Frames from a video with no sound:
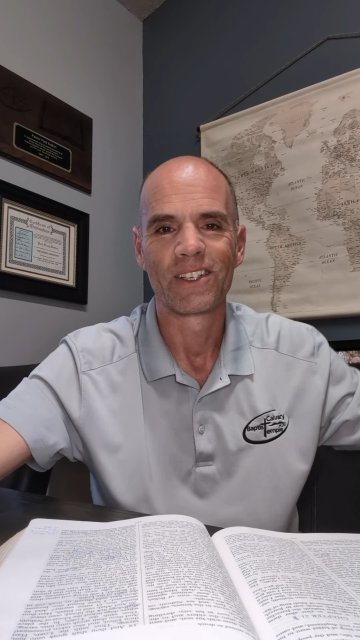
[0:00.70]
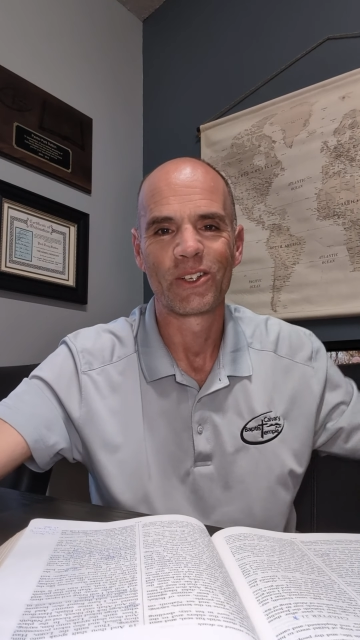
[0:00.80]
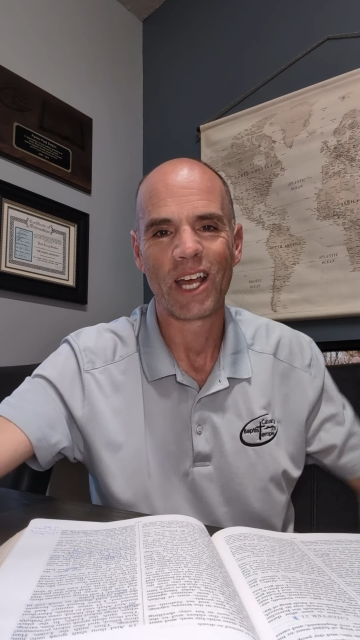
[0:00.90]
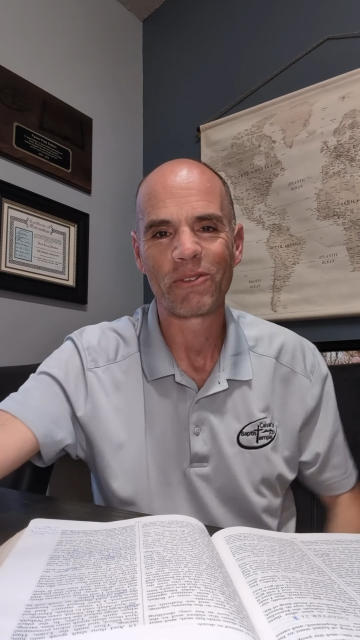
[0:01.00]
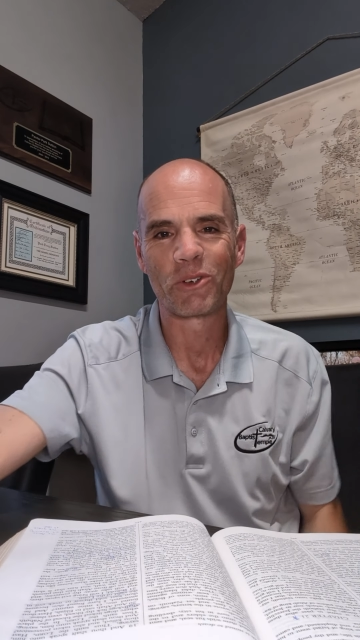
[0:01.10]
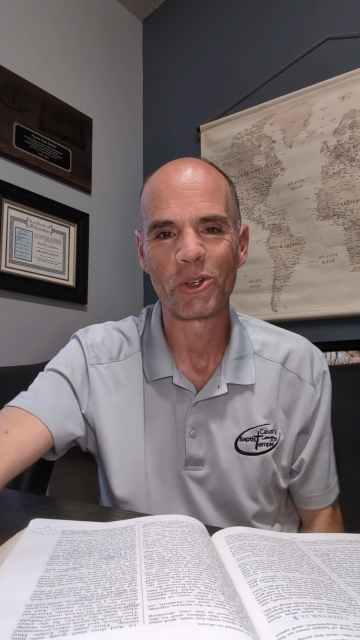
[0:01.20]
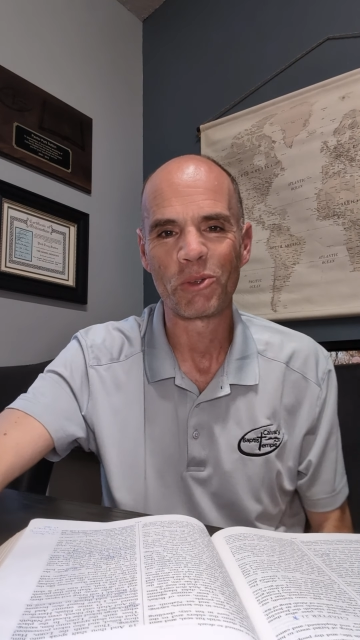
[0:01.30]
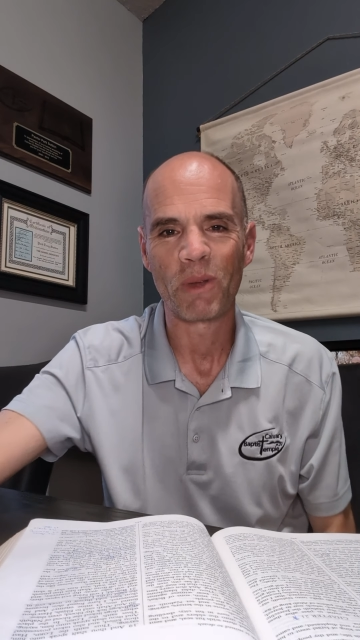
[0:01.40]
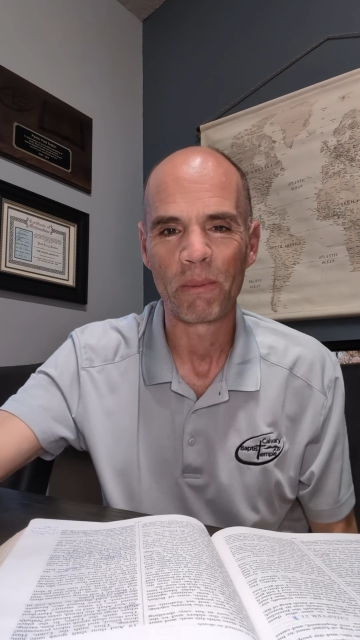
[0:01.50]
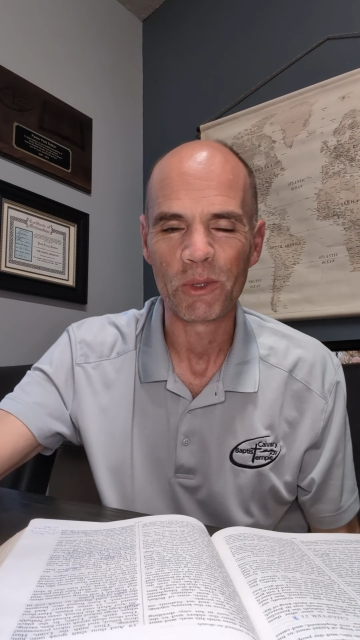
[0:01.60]
Good
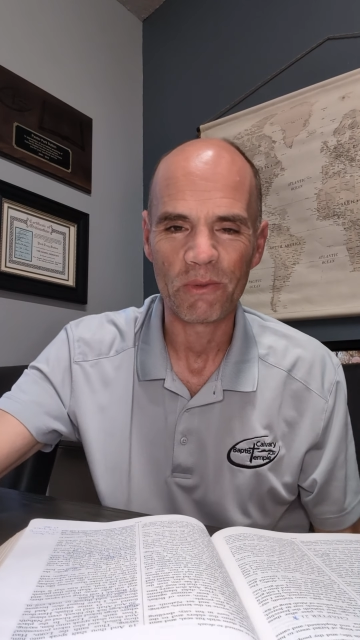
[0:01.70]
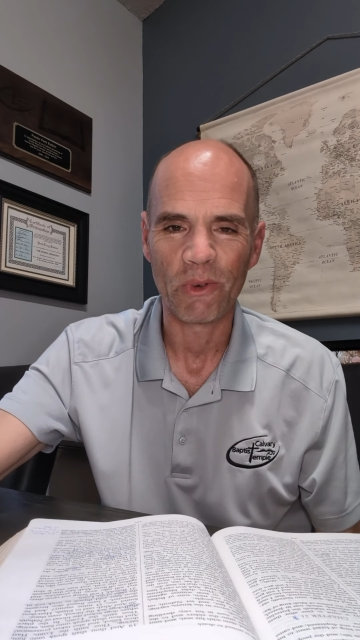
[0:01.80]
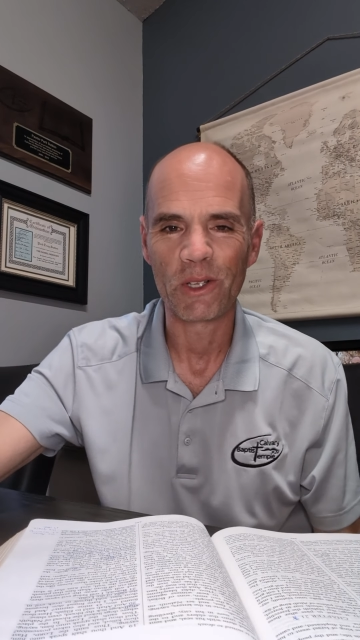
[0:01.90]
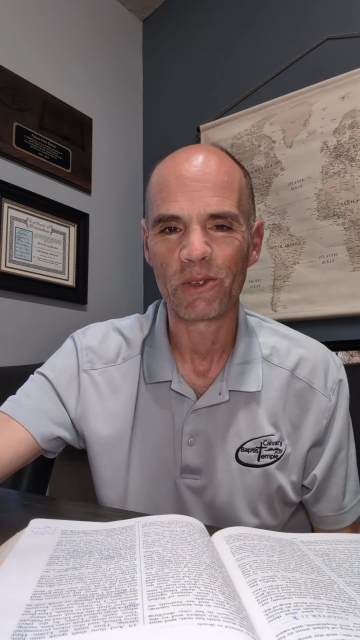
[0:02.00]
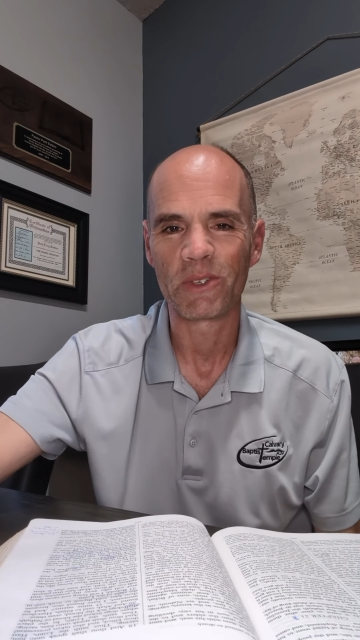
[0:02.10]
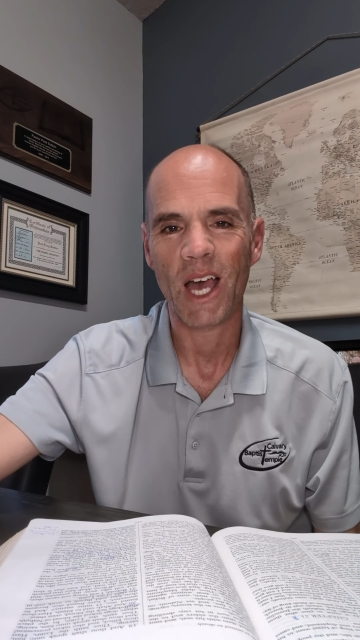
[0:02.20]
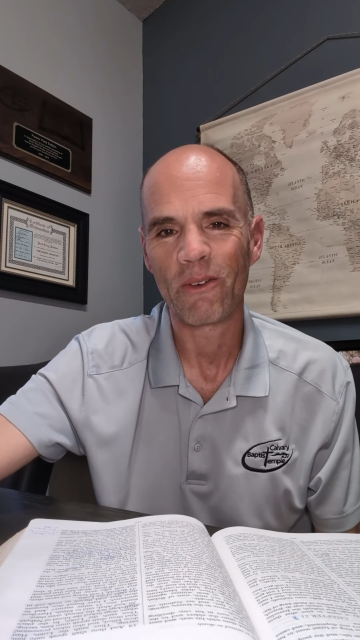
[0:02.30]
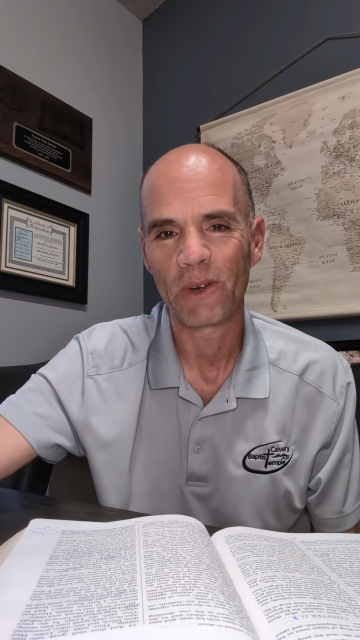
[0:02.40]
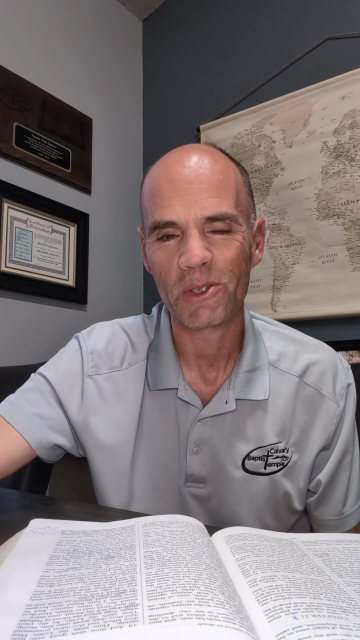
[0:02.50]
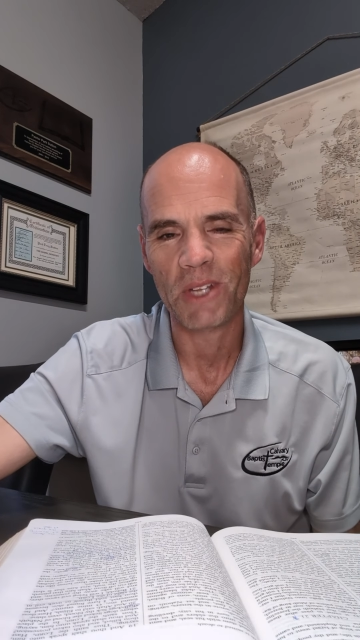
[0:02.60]
afternoon, members and friends of
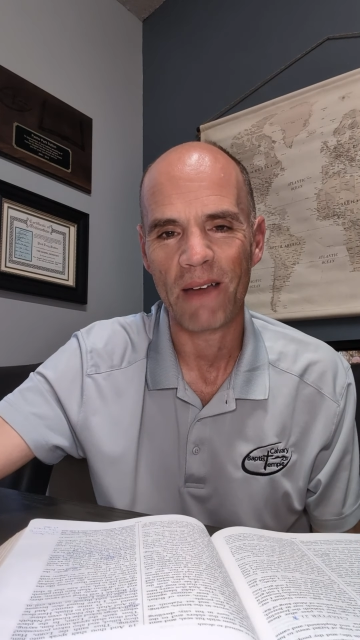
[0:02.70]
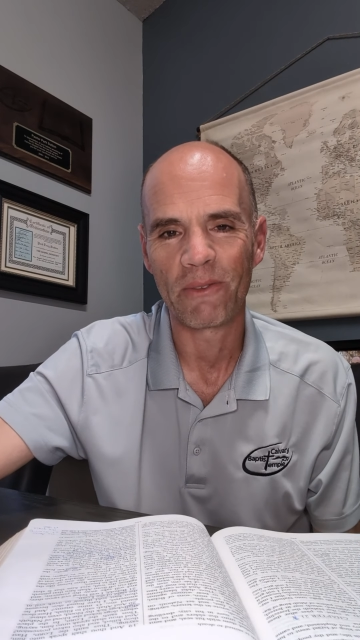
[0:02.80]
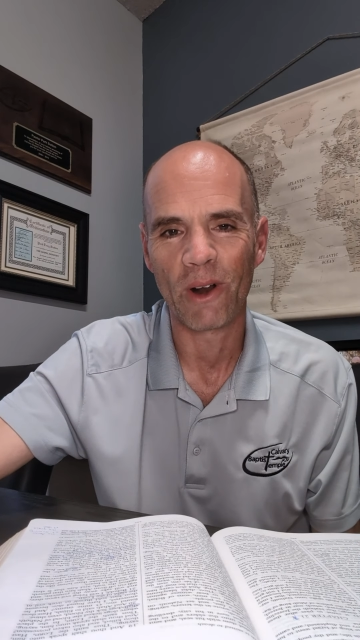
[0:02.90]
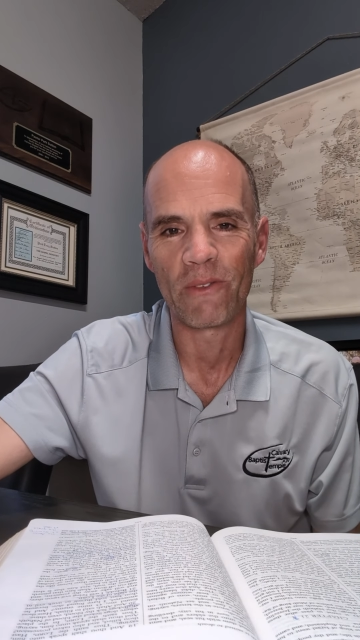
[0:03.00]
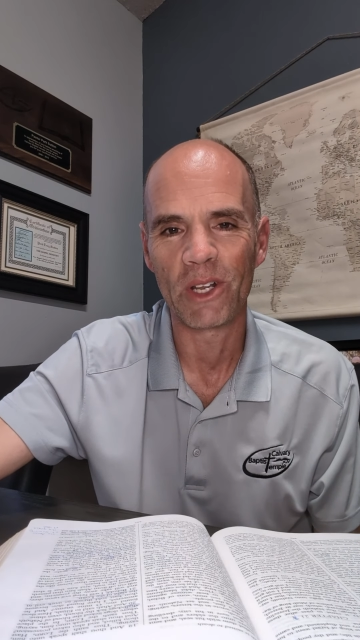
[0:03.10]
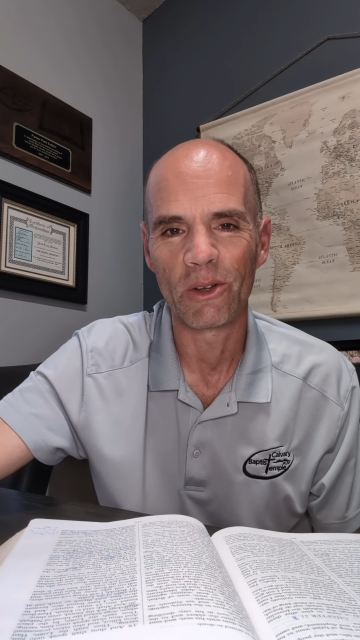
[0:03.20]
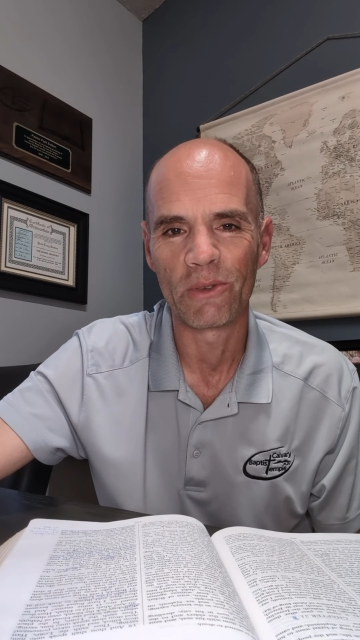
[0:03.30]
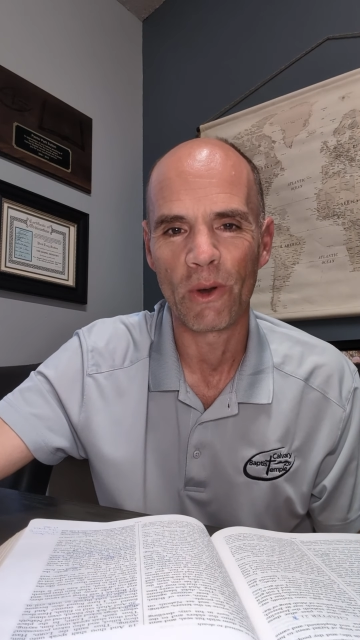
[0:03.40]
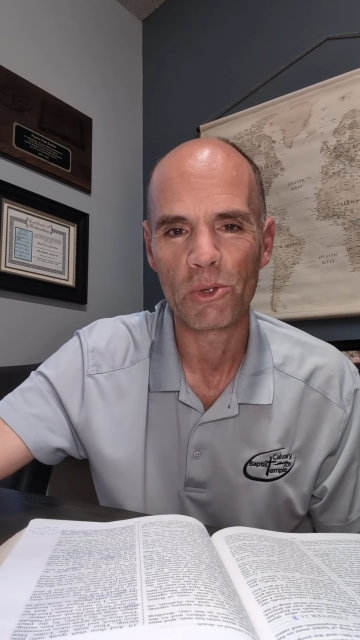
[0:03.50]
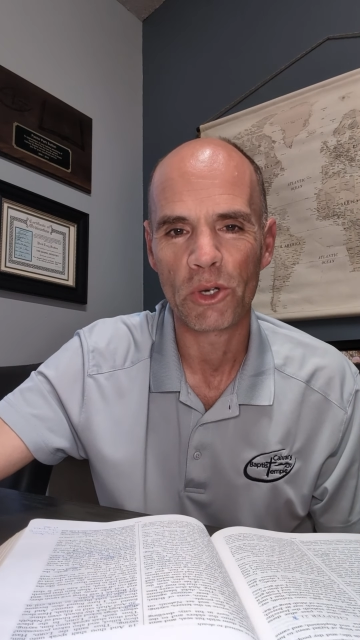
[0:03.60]
Calvary. It's time for our video
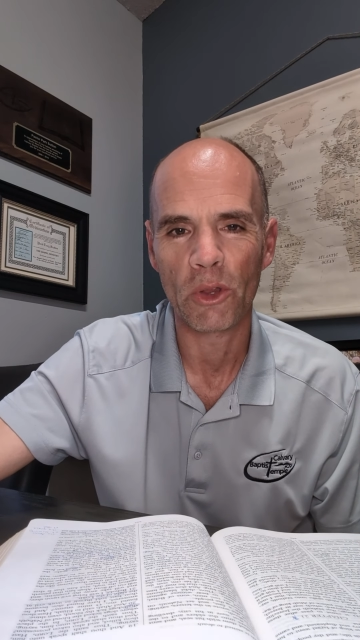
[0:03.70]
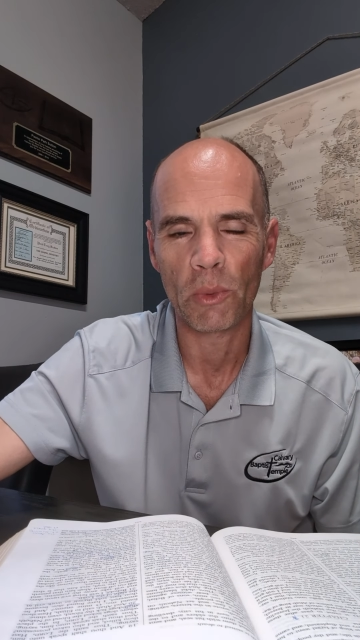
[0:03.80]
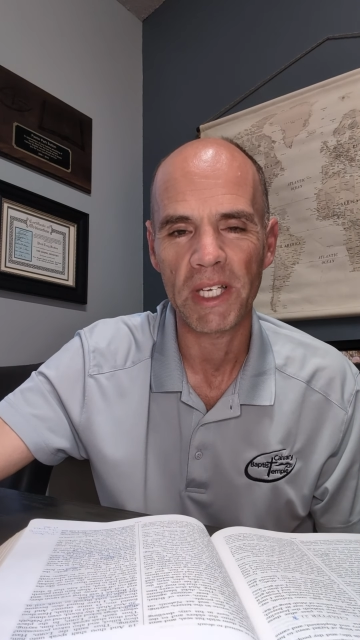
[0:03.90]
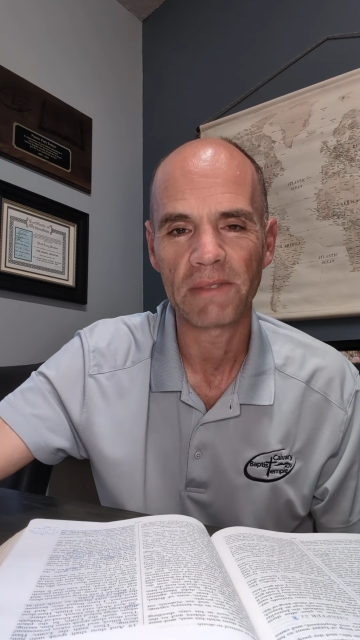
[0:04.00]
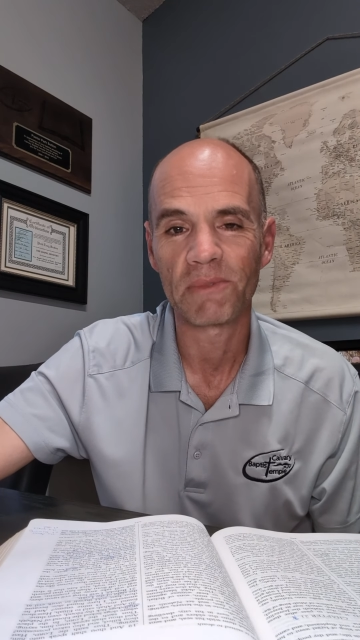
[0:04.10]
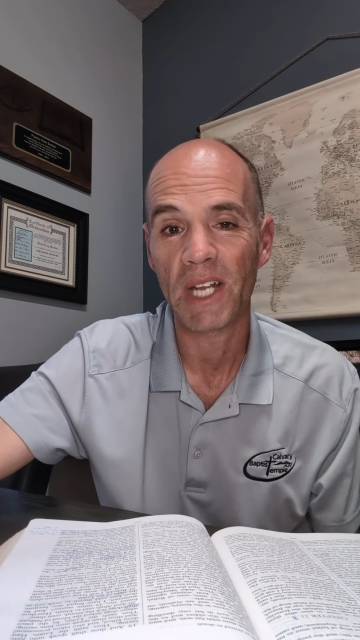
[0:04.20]
devotion of the week.